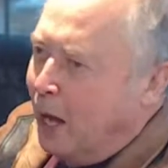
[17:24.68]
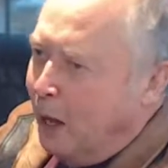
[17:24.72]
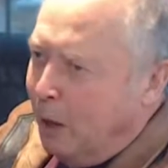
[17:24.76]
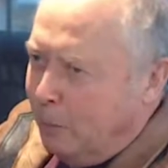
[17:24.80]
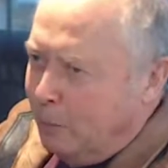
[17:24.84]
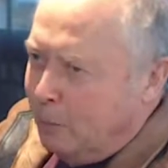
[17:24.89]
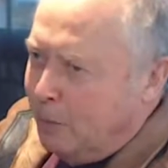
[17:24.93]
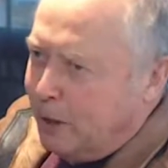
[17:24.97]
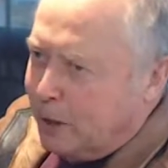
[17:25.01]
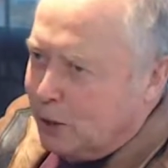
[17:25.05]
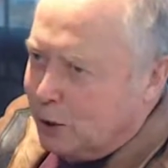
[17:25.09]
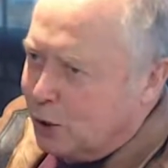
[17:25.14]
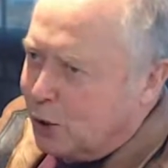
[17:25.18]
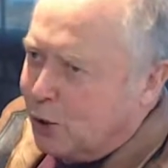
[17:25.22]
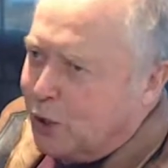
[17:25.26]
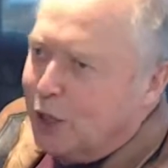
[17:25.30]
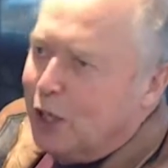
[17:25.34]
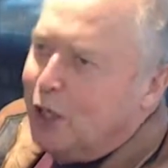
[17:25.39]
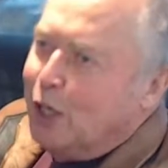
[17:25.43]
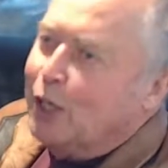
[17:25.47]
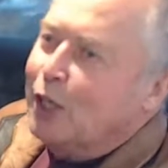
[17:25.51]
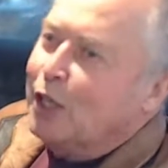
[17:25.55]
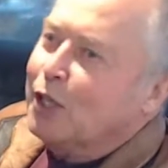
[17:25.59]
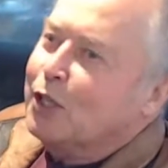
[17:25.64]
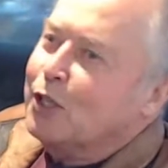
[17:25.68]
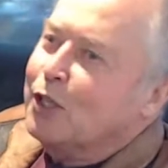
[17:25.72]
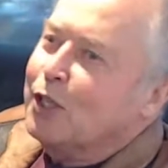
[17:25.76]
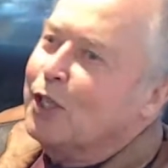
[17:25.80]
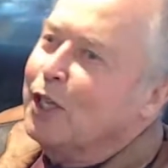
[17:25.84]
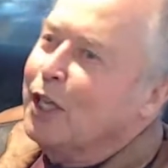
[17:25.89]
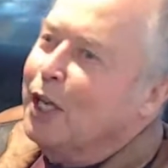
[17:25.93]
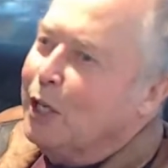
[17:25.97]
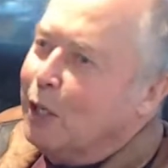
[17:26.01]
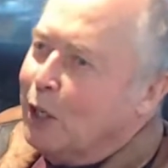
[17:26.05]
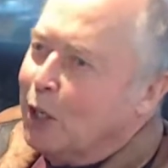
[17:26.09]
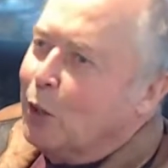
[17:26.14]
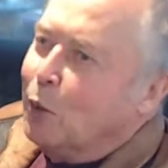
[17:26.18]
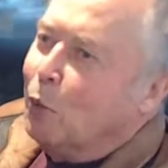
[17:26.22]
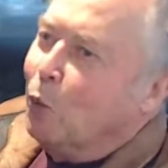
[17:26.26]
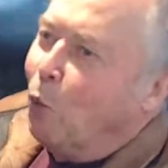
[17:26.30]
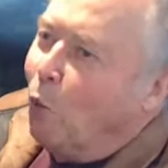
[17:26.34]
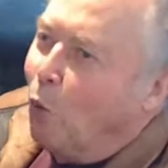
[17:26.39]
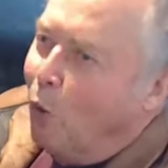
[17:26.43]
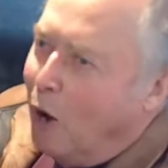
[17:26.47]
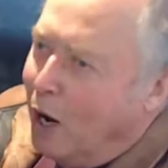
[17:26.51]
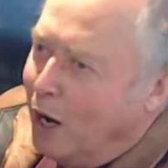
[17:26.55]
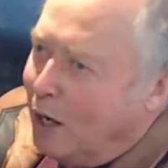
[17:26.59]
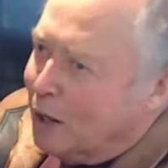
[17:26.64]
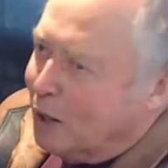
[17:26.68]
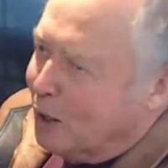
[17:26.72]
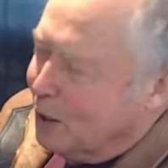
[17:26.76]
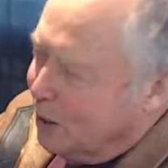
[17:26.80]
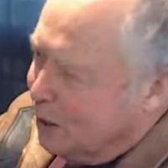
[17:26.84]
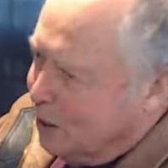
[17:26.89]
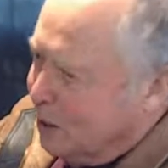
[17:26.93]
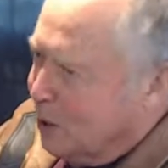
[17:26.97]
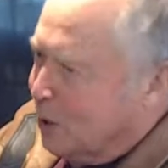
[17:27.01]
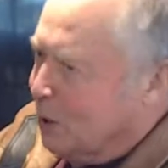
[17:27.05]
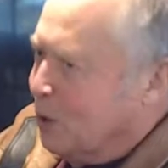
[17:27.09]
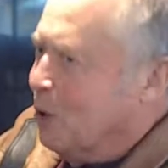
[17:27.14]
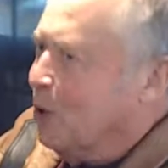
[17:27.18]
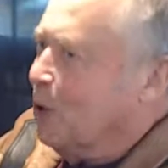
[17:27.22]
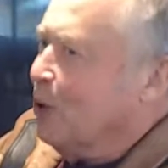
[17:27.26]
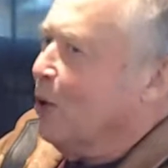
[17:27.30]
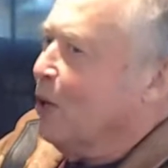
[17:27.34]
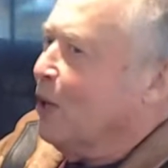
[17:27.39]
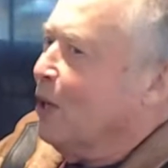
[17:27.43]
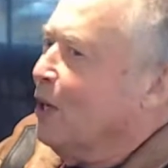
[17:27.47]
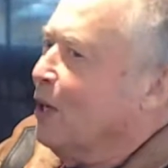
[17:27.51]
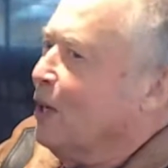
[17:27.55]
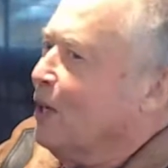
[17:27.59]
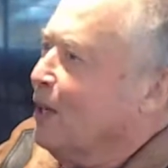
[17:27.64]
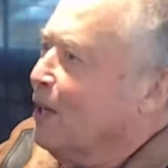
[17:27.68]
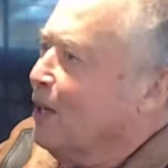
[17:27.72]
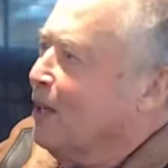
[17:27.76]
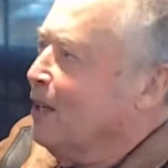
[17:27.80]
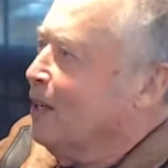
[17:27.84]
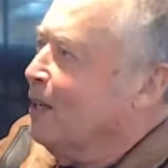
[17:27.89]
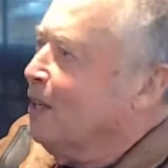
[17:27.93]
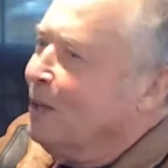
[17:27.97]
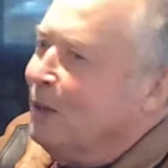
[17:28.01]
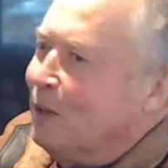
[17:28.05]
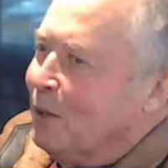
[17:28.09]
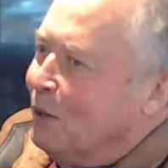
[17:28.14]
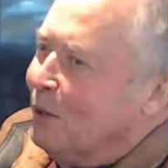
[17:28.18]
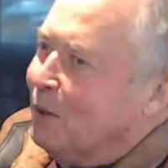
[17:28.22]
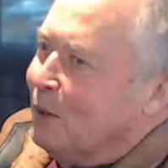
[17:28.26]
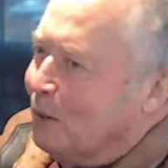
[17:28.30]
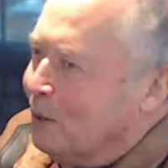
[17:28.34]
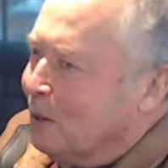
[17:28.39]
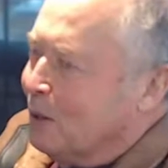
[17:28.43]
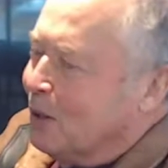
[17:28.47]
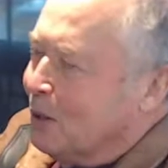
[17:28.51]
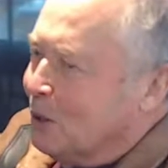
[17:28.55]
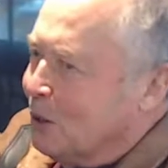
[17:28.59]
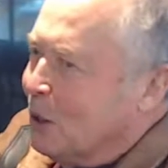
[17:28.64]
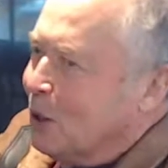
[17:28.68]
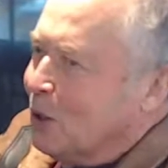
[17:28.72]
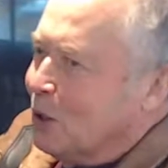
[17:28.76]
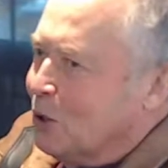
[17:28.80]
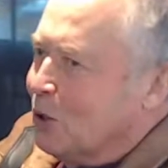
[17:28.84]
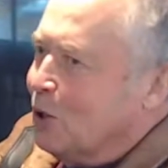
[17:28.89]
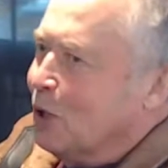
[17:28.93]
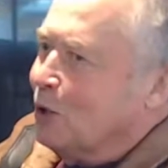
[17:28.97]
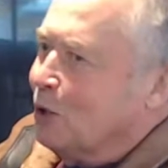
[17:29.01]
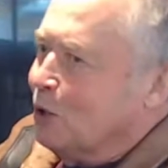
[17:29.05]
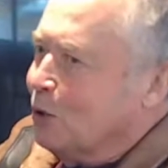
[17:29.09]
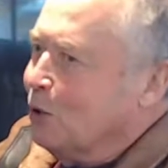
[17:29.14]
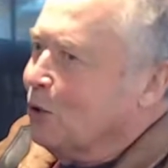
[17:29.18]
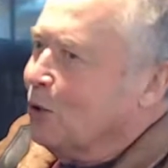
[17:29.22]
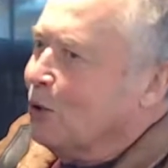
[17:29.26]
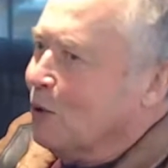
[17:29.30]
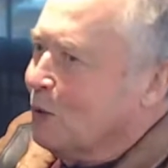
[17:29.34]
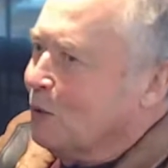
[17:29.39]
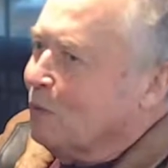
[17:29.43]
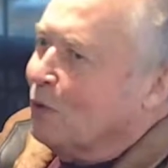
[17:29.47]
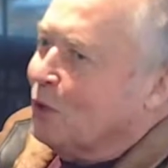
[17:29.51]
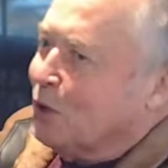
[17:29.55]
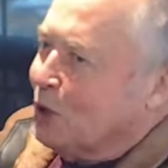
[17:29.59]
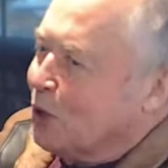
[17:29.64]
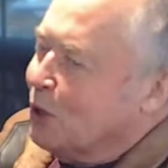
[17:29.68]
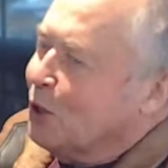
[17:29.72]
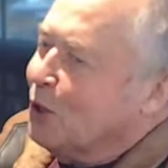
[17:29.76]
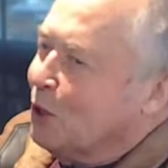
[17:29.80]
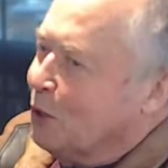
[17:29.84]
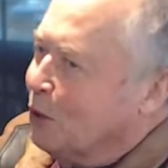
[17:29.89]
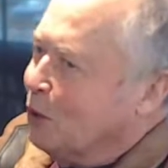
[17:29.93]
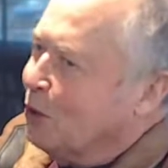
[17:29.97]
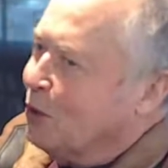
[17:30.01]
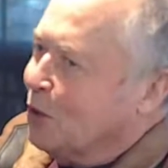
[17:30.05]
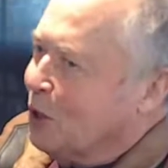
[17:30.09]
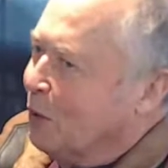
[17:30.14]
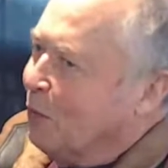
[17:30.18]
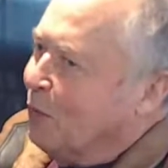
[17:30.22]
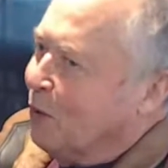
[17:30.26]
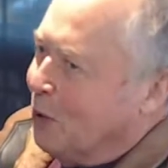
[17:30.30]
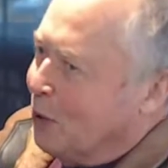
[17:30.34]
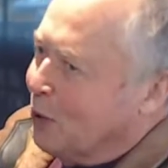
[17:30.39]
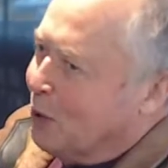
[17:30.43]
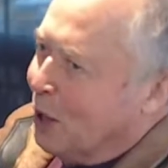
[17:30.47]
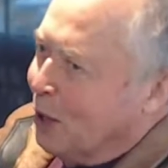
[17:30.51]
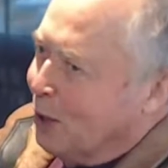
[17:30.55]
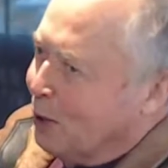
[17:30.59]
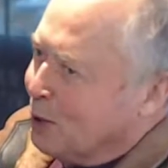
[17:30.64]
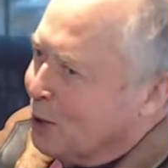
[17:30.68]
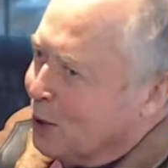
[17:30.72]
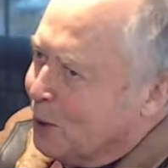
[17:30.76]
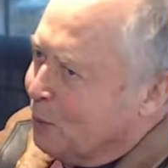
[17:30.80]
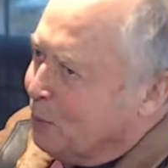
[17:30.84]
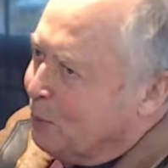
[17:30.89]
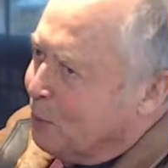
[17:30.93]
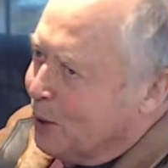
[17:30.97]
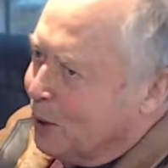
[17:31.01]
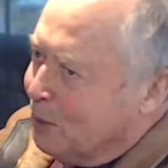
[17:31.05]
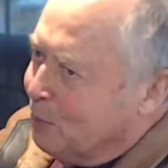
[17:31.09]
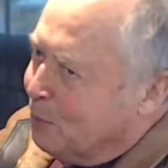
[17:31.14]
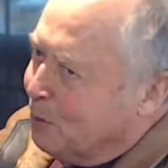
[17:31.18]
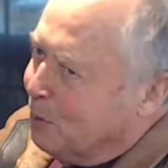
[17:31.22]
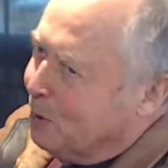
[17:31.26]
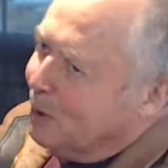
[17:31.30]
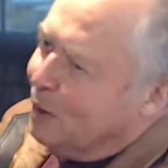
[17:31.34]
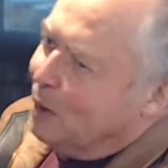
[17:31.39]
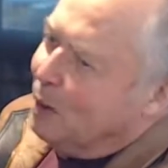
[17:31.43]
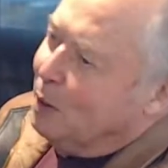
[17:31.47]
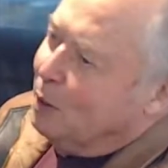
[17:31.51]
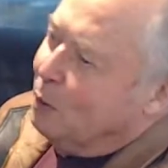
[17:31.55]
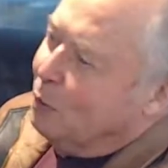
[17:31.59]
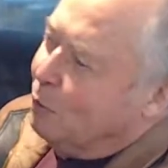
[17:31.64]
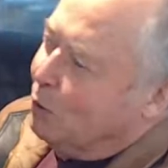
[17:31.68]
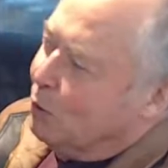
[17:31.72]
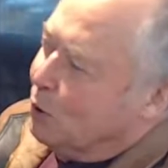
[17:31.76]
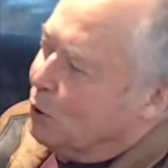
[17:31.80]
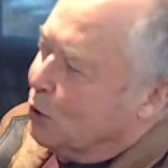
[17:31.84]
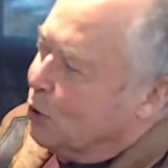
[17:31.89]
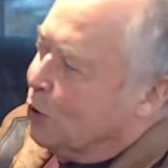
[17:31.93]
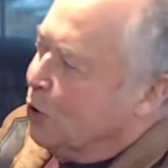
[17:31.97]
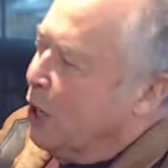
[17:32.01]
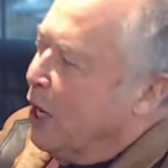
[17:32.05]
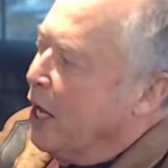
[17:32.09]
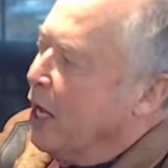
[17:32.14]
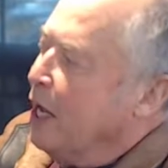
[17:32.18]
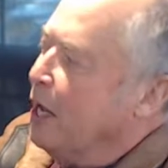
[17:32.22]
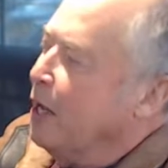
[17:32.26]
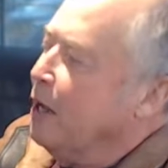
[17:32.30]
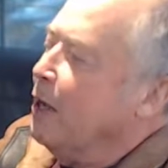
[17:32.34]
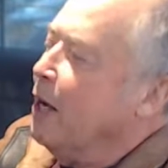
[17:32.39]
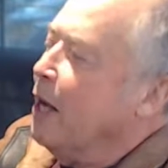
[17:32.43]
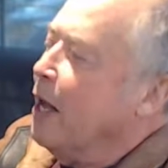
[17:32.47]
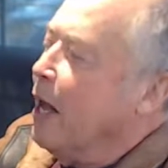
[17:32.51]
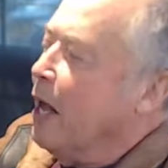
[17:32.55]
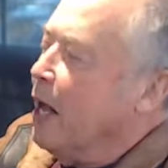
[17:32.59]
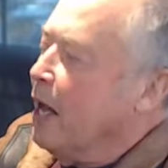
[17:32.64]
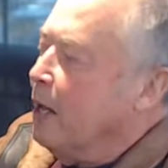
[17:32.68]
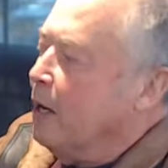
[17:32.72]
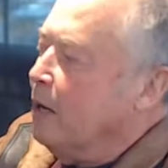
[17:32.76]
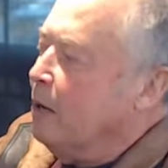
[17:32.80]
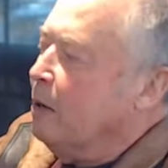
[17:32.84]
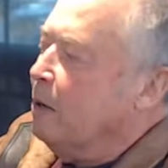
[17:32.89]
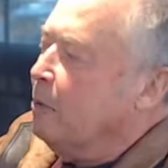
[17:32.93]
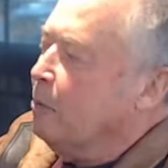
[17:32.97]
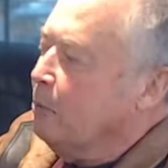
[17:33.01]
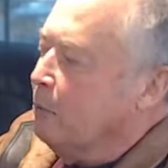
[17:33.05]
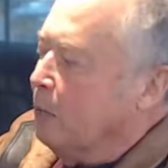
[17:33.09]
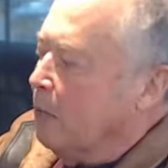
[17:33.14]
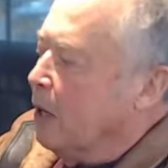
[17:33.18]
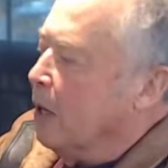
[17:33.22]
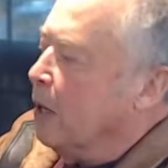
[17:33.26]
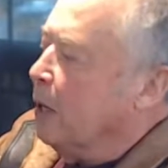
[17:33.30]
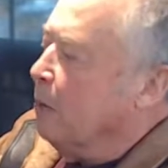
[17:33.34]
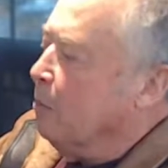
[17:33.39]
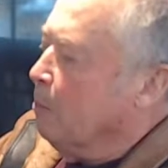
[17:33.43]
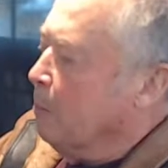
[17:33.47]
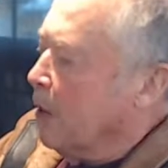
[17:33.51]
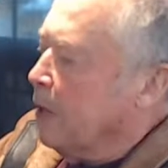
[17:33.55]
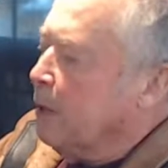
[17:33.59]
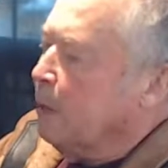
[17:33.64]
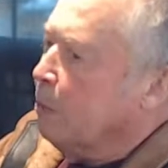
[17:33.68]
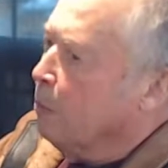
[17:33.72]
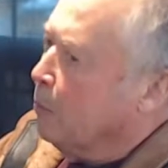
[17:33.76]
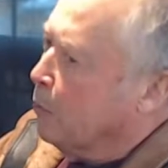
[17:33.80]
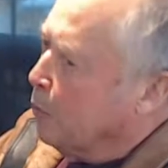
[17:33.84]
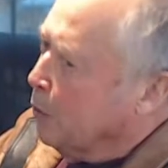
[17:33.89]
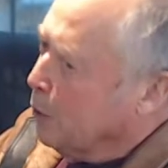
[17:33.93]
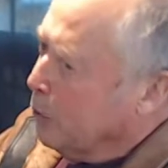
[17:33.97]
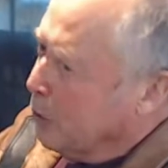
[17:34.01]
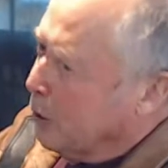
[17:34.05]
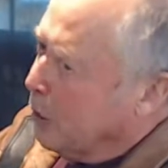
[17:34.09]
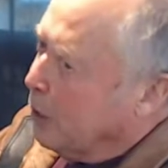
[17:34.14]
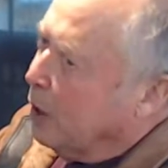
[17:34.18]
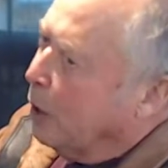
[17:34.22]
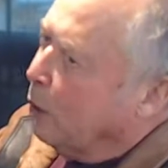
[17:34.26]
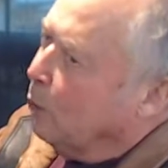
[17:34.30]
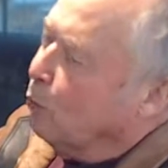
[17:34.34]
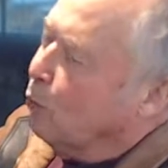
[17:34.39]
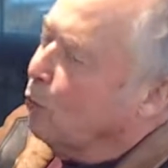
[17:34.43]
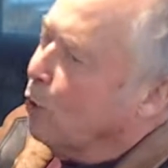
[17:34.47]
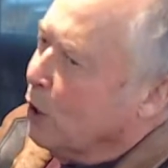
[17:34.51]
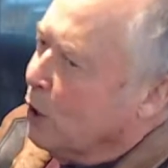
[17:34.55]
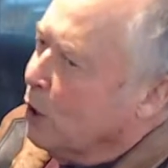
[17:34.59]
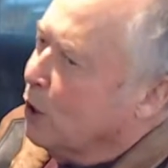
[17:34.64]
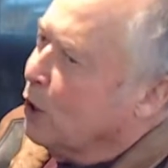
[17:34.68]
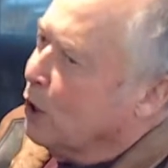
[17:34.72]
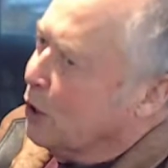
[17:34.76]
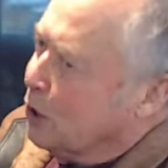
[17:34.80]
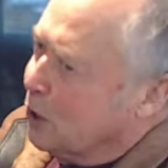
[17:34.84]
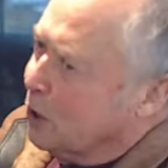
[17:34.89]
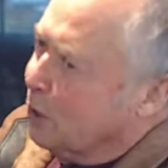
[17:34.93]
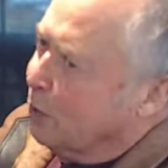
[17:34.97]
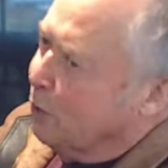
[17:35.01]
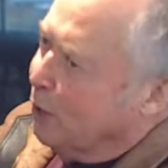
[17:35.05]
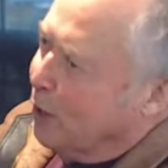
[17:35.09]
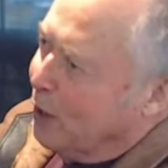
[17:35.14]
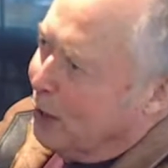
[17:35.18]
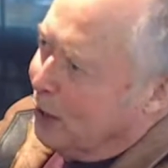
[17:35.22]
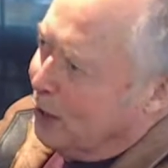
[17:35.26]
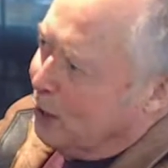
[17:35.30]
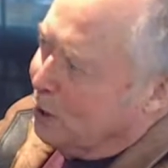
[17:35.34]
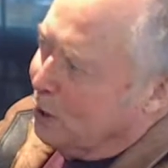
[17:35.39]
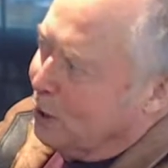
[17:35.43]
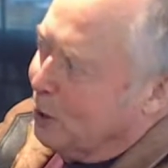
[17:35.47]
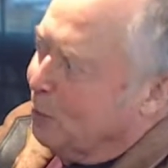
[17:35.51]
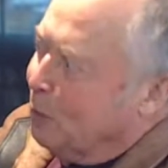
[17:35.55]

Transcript: I'll bet you he could walk to the constituents of 60 or 70,000 people, whereas Dan and Mike Bernier are really disadvantaged.